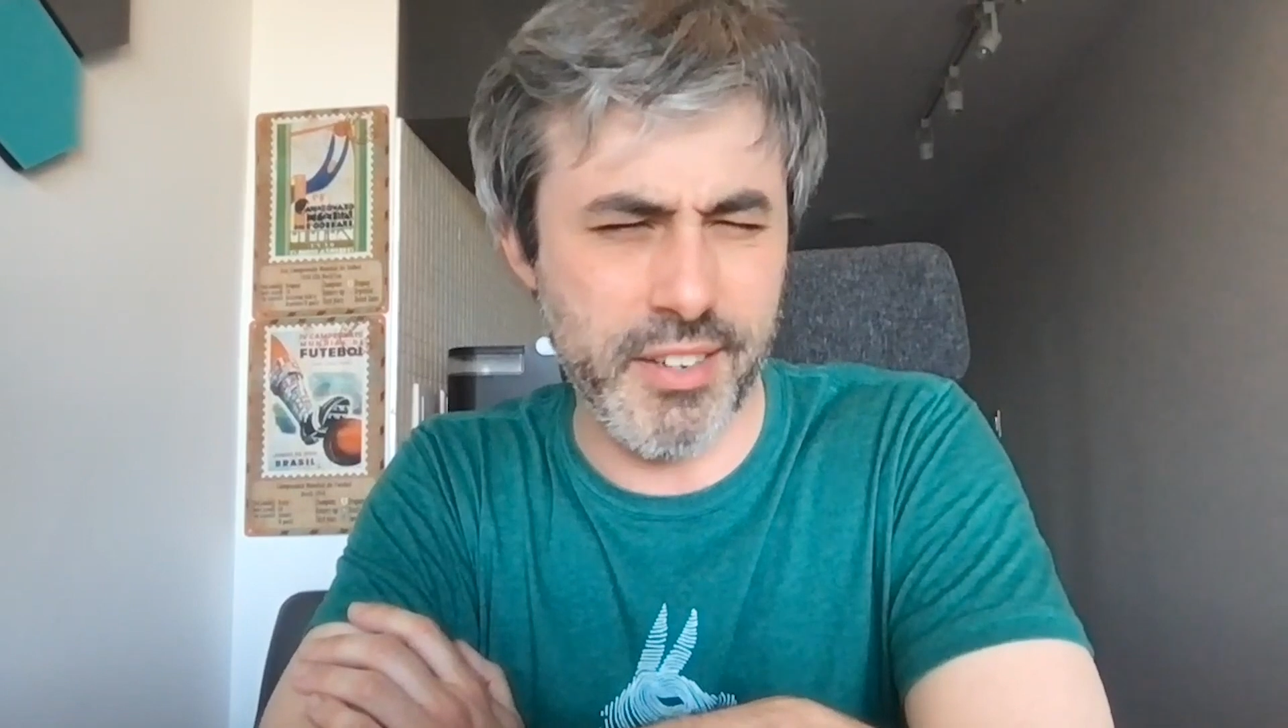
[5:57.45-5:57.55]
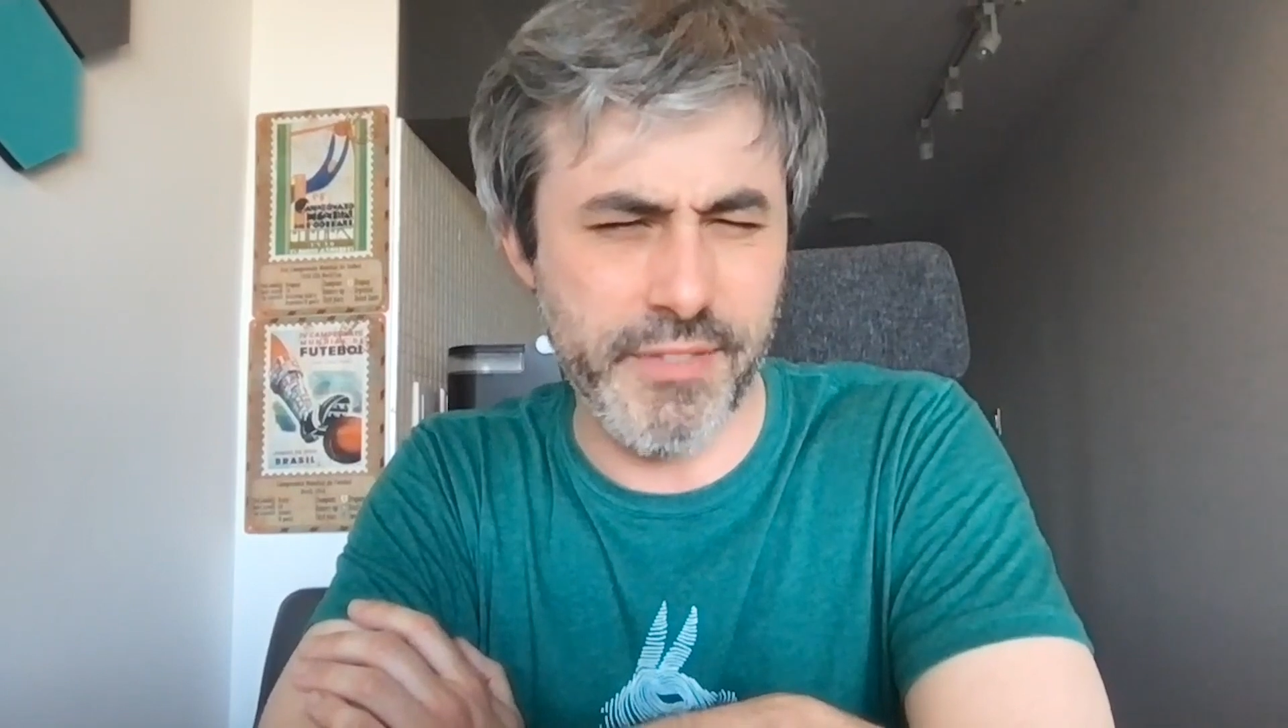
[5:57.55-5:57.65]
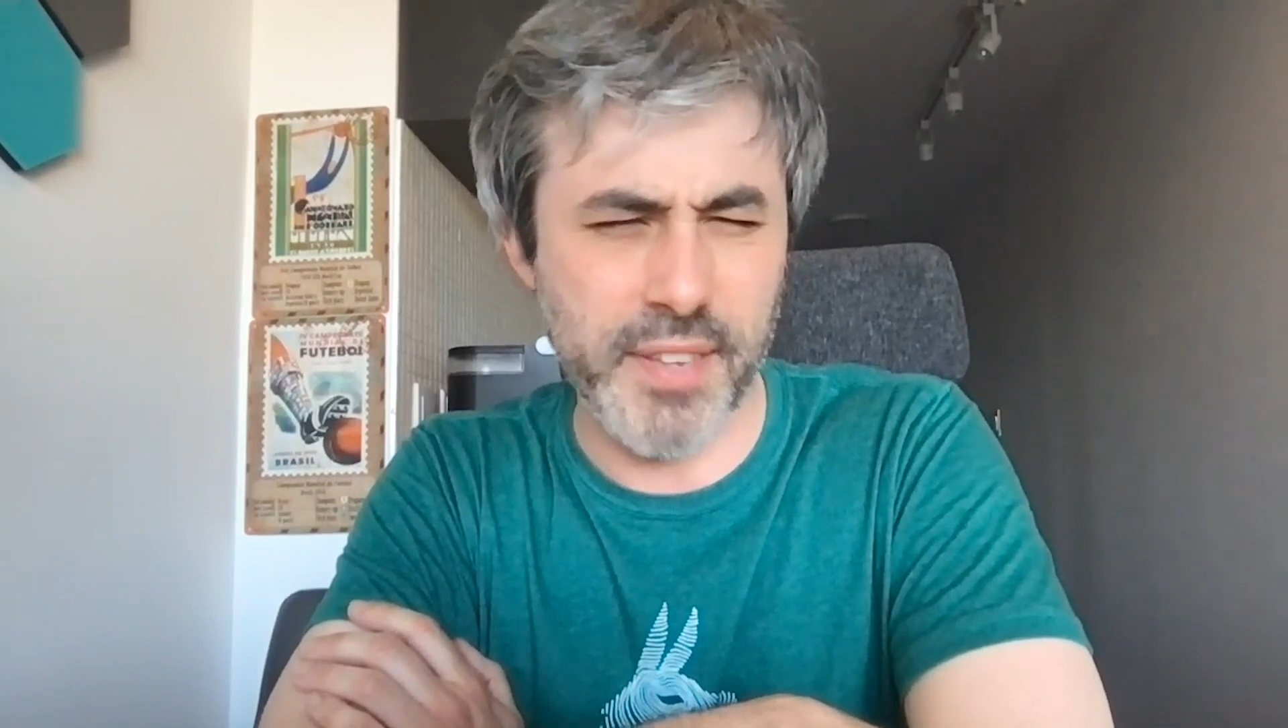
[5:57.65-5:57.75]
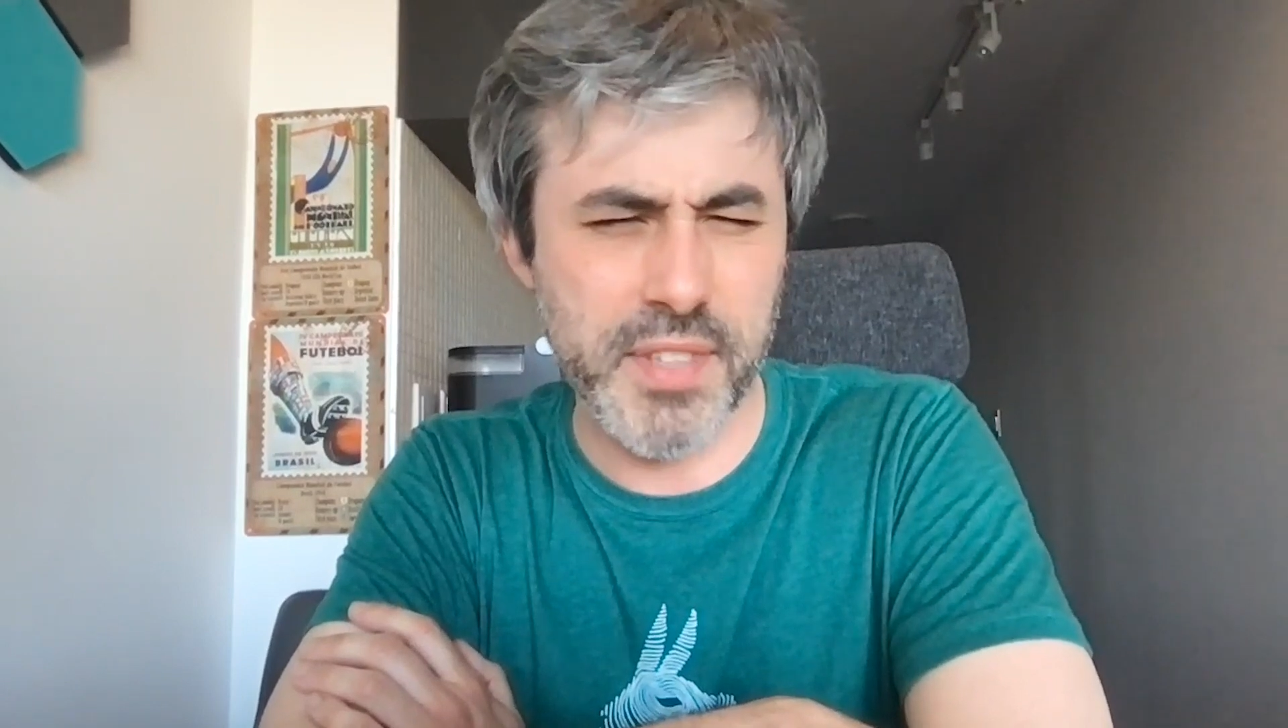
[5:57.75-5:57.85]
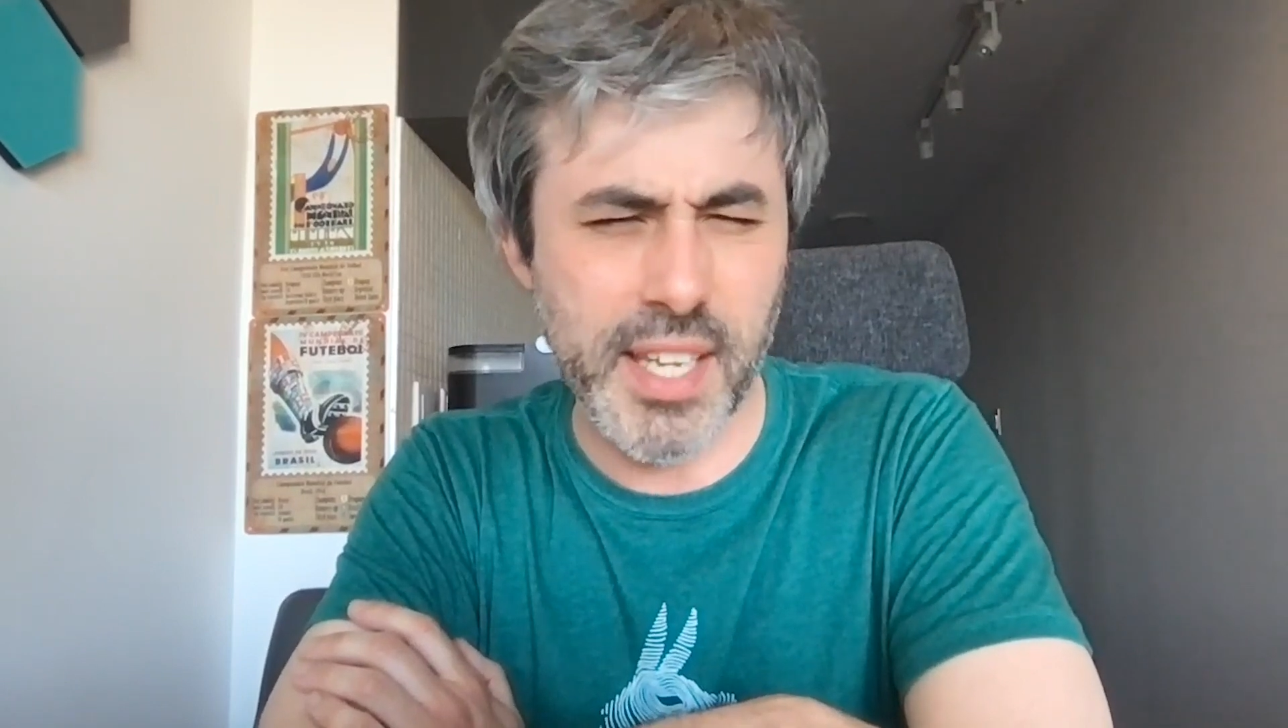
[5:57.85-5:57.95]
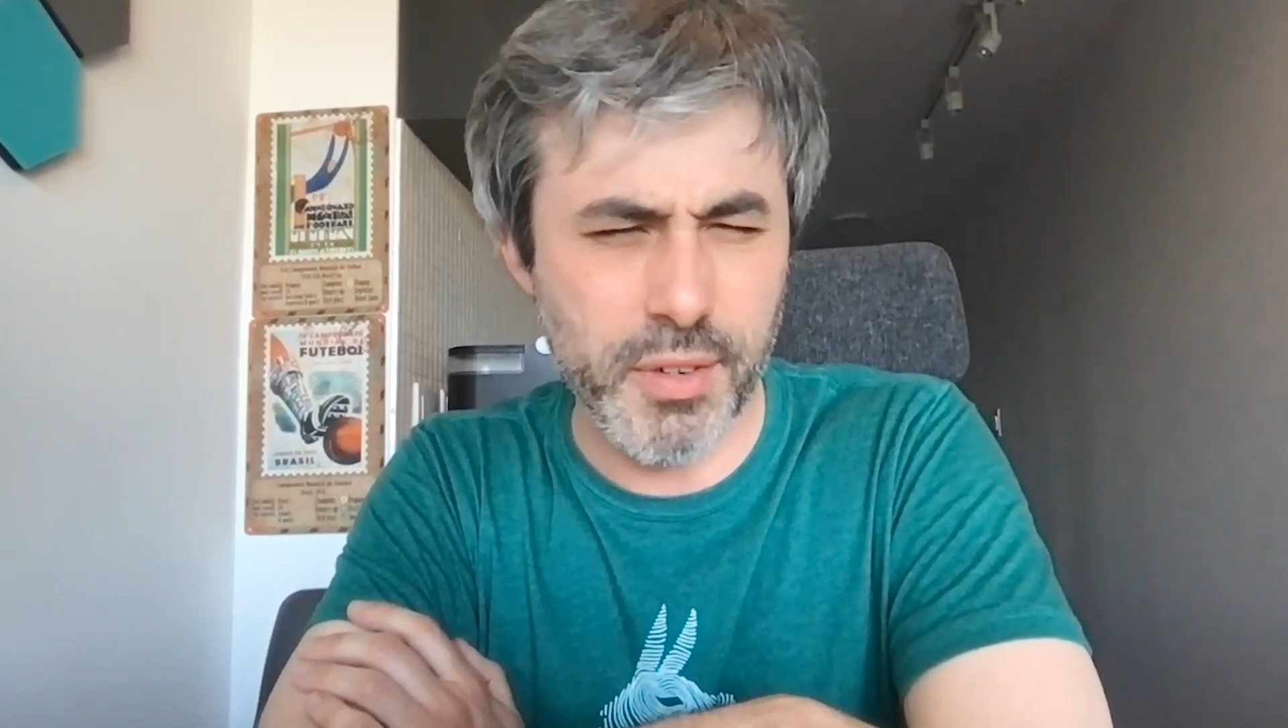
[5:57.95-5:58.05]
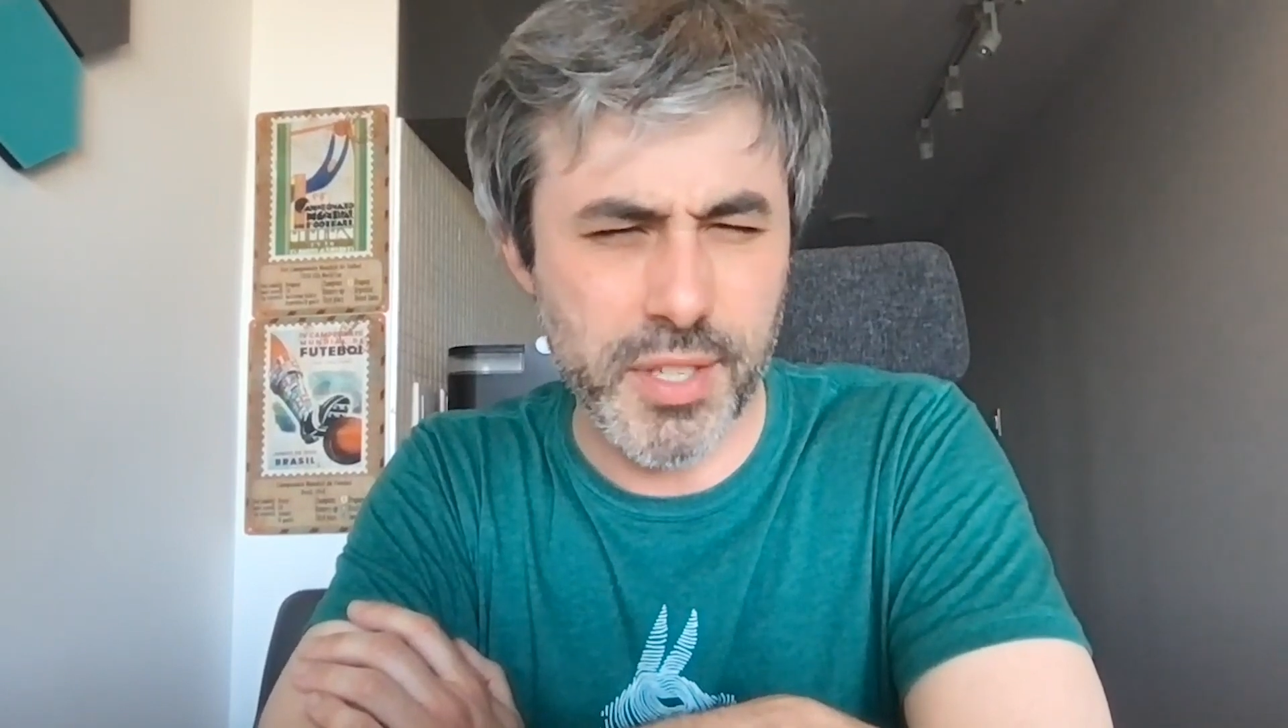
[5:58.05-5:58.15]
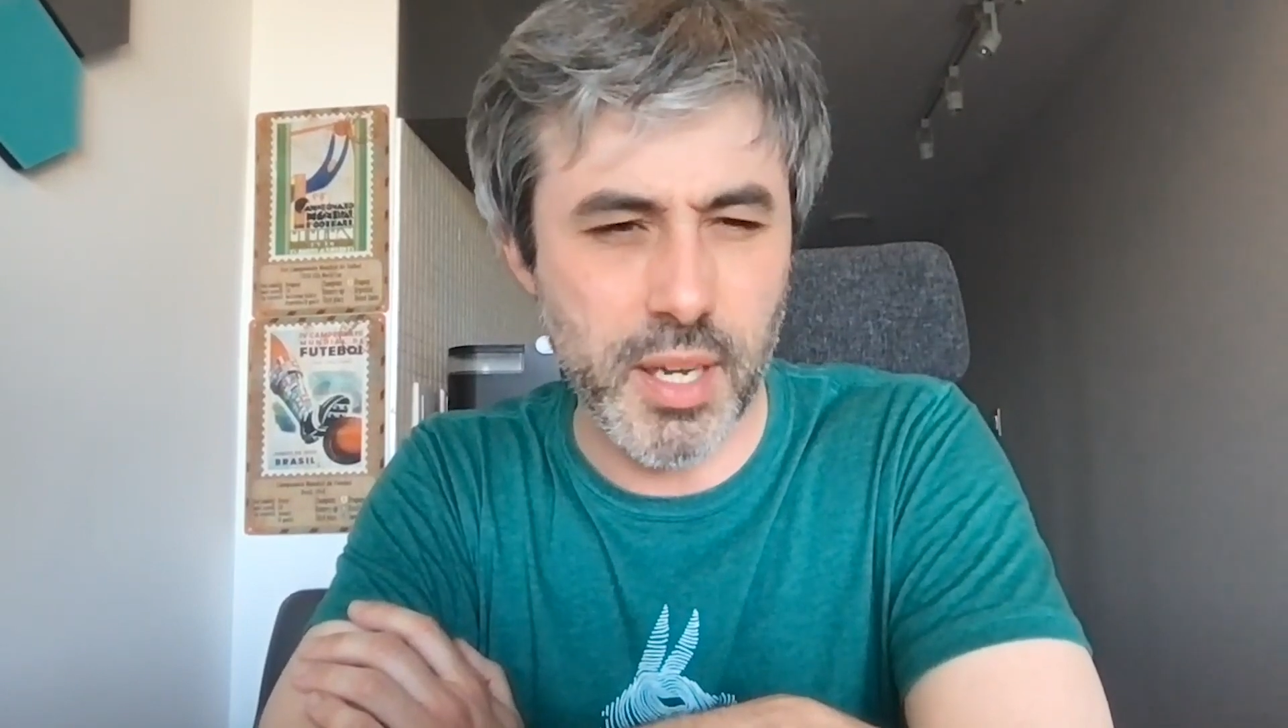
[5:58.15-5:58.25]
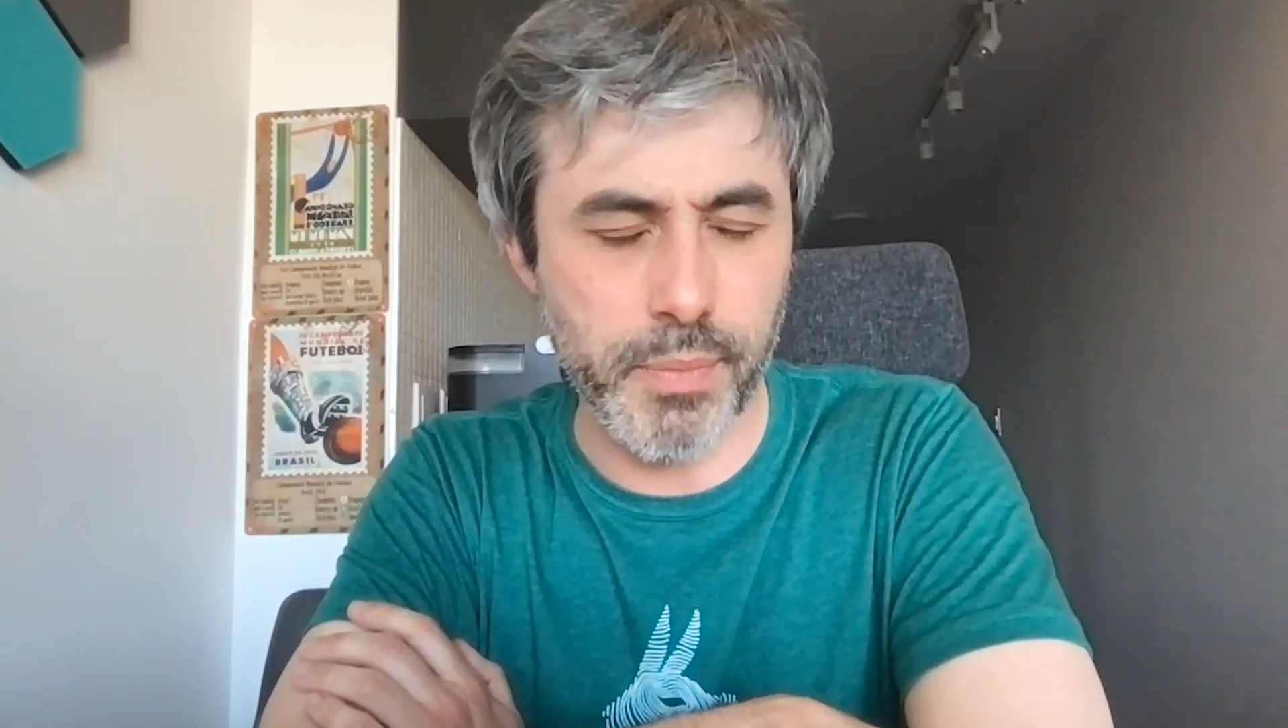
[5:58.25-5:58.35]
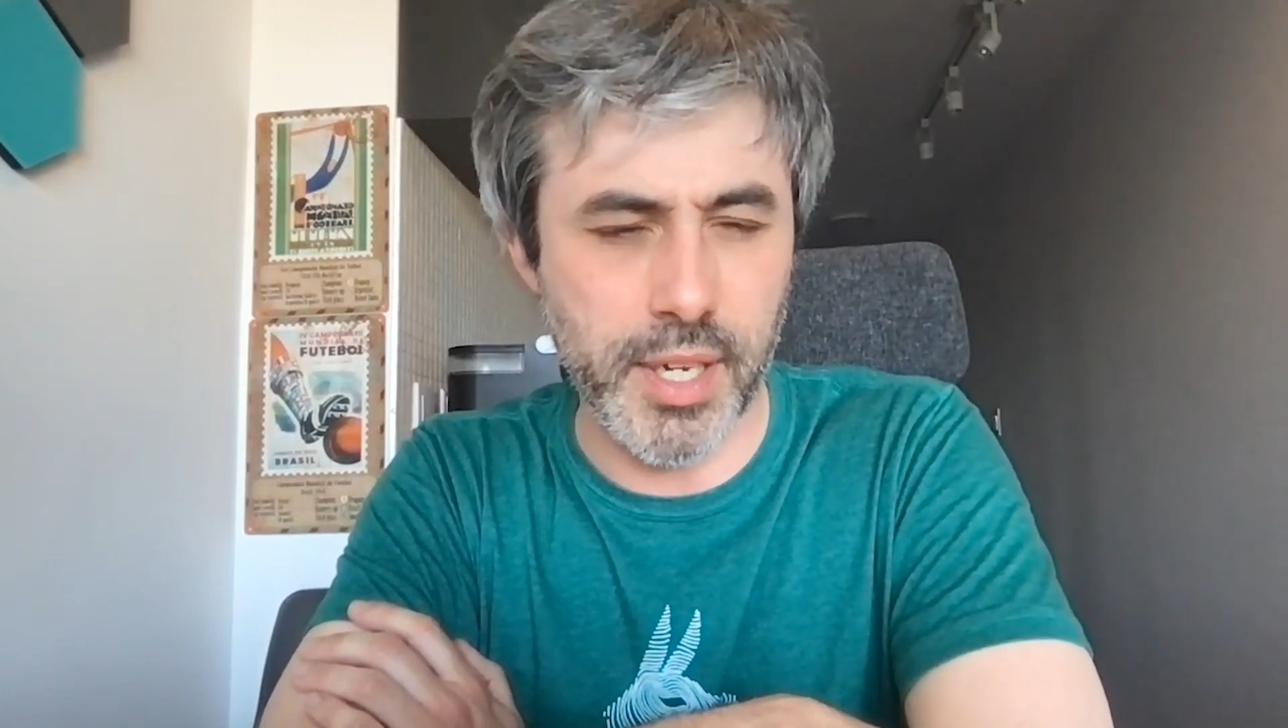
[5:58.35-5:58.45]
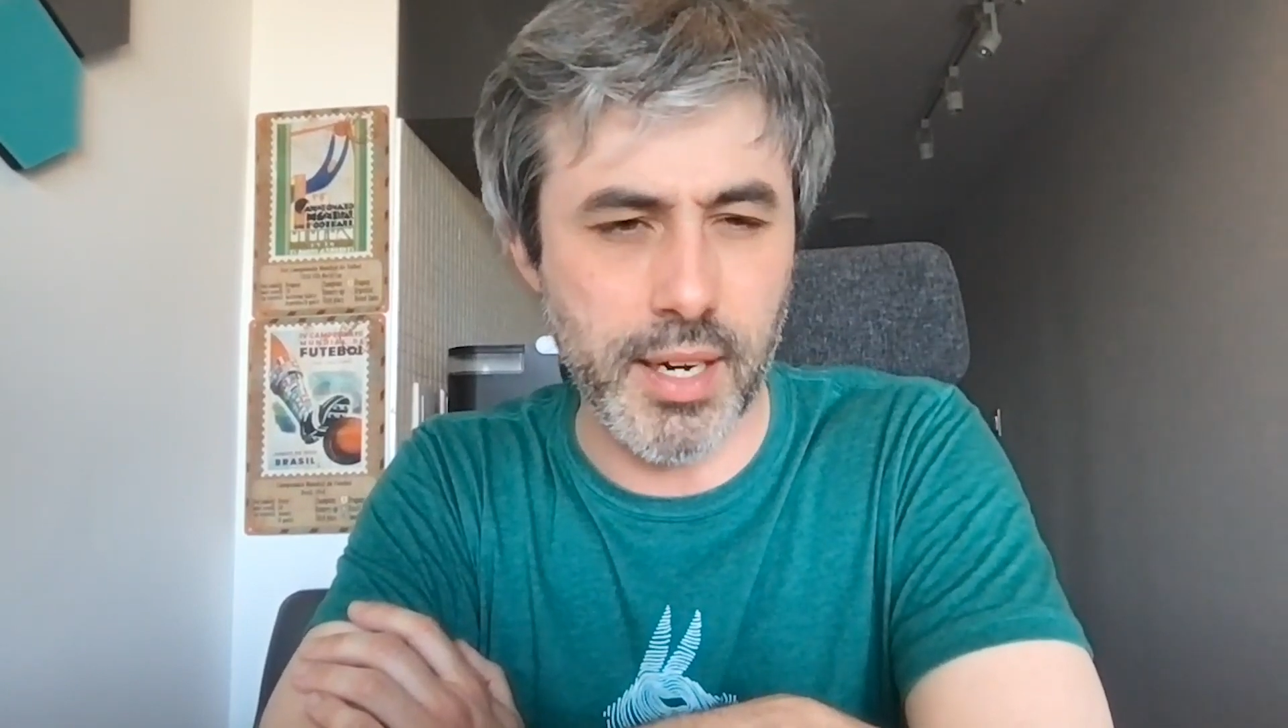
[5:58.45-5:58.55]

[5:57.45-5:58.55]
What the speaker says: or 15th or something.